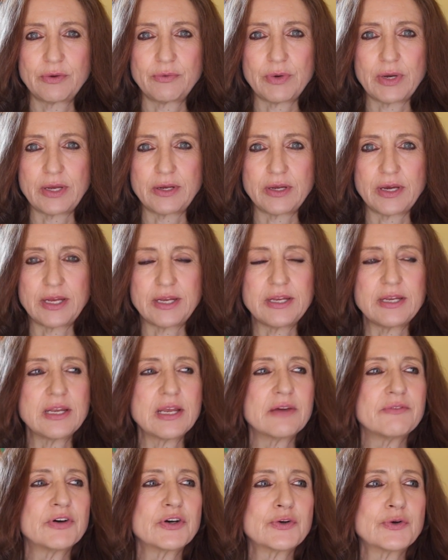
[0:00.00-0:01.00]
Right? I
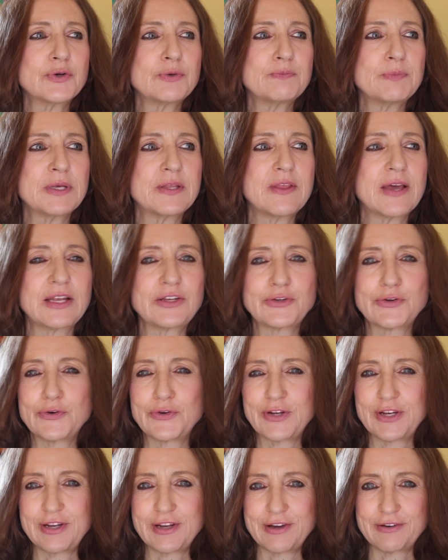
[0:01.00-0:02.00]
never could be that
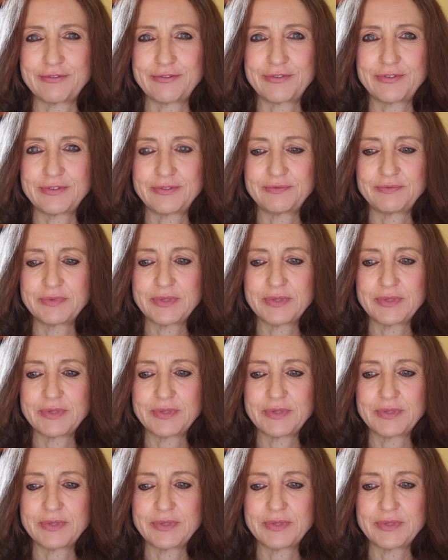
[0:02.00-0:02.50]
good enough.